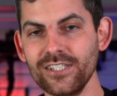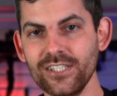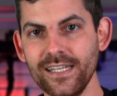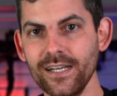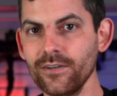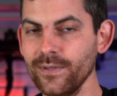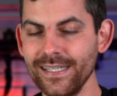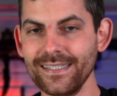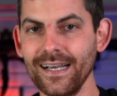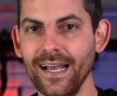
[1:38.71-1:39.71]
engineered or
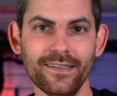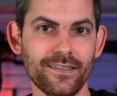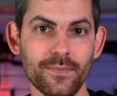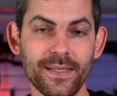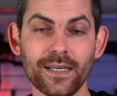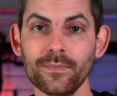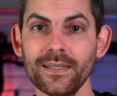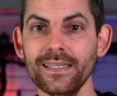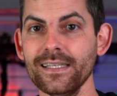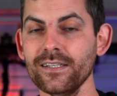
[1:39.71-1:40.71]
designed to be
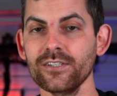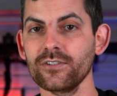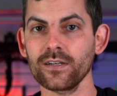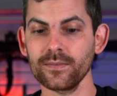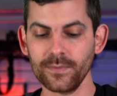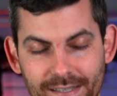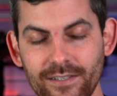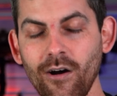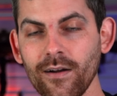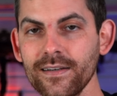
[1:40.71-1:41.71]
completely indestructible.
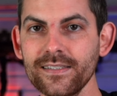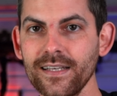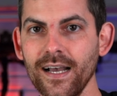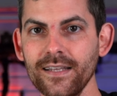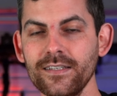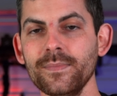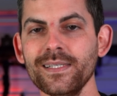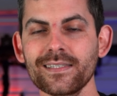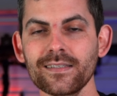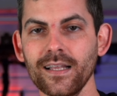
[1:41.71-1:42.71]
These are designed to
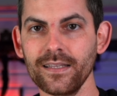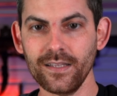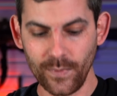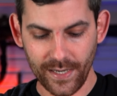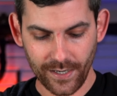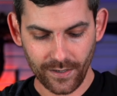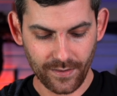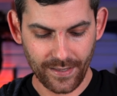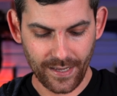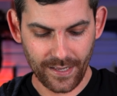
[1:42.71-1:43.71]
be slightly weaker
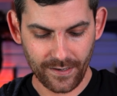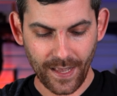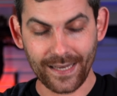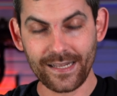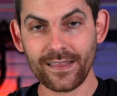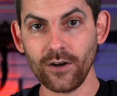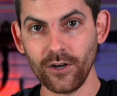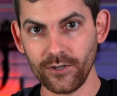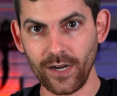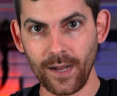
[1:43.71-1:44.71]
than anything
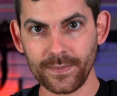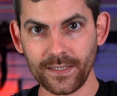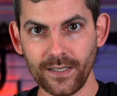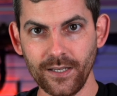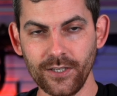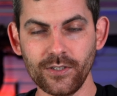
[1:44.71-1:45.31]
on your optic.